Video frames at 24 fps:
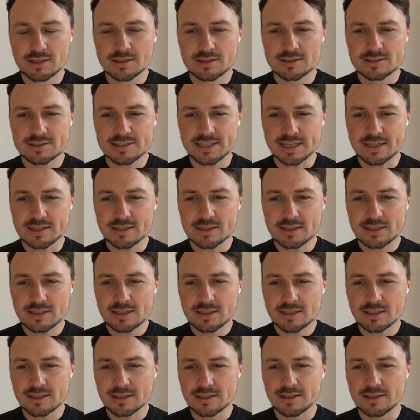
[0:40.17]

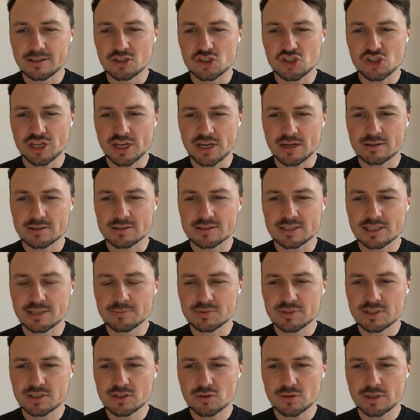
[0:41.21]
Secondly, he shares
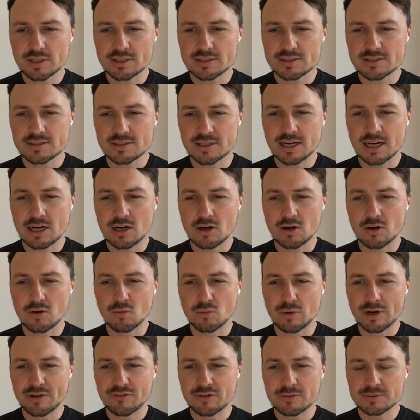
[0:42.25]
tips and tricks
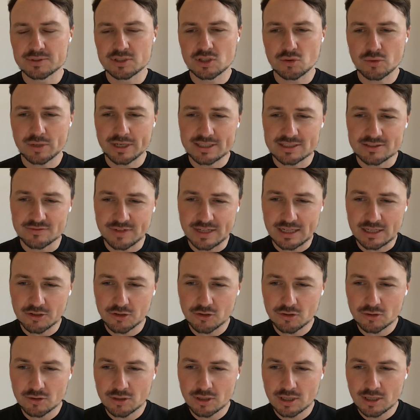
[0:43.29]
how RevOps creates
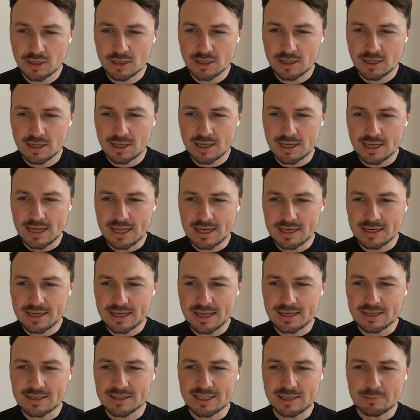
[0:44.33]
value and
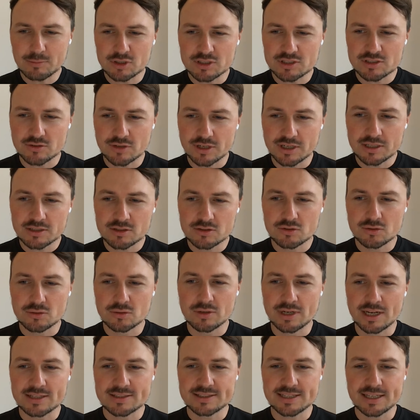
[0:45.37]
can demonstrate it
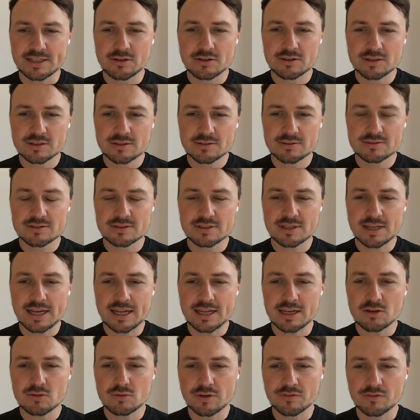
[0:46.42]
to executives
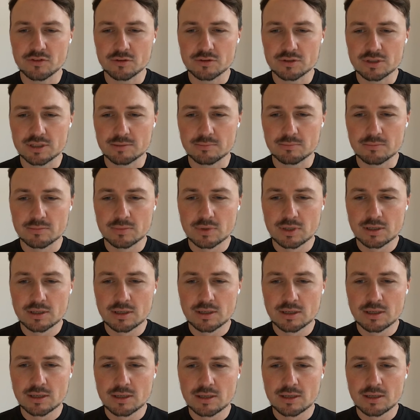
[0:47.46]
and revenue team.
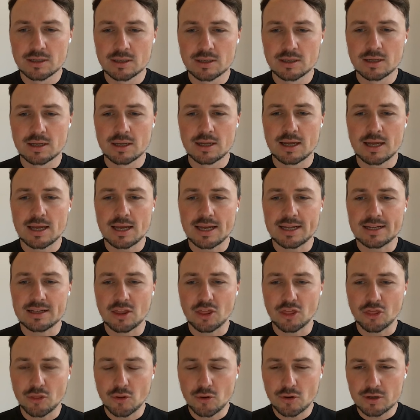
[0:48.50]

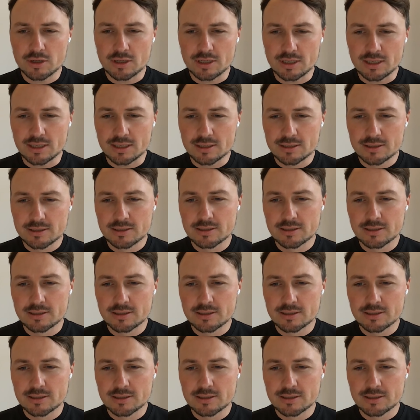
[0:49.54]
And thirdly,